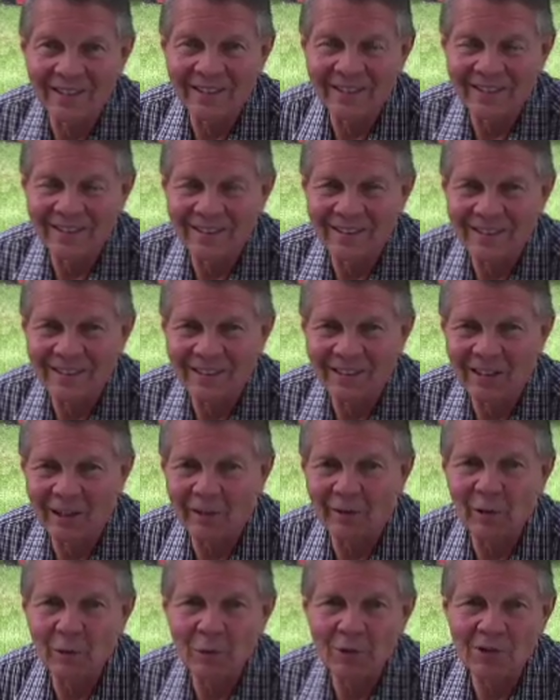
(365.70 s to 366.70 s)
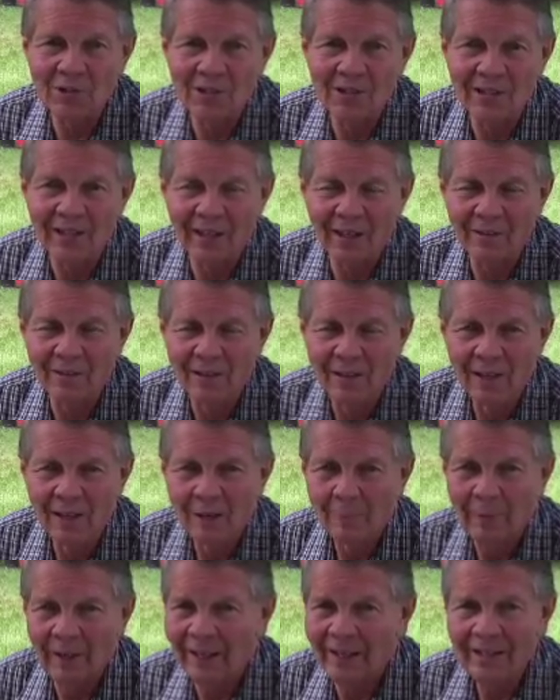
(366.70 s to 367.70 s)
and Gary was in town,
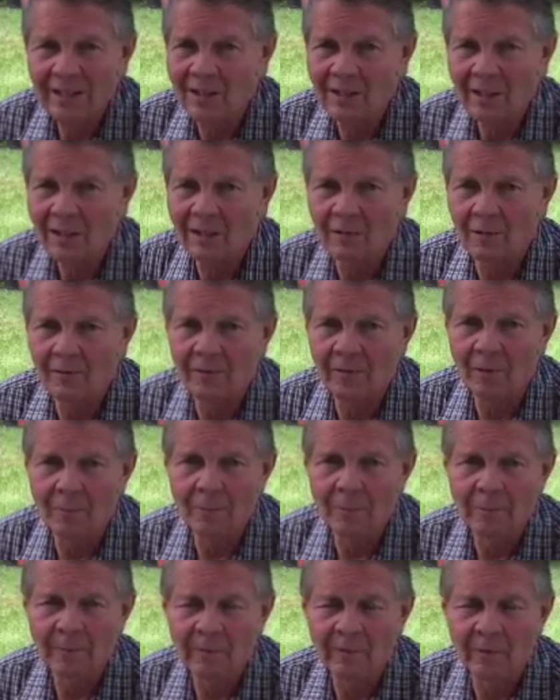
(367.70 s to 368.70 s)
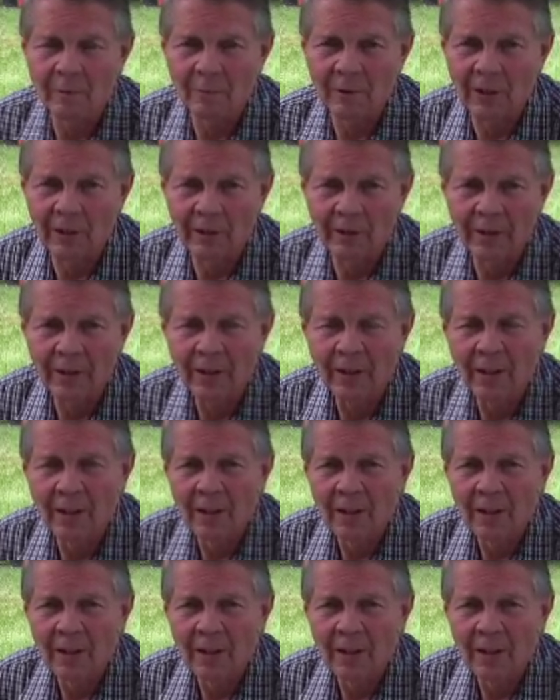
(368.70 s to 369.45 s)
but I didn't hear from Gary.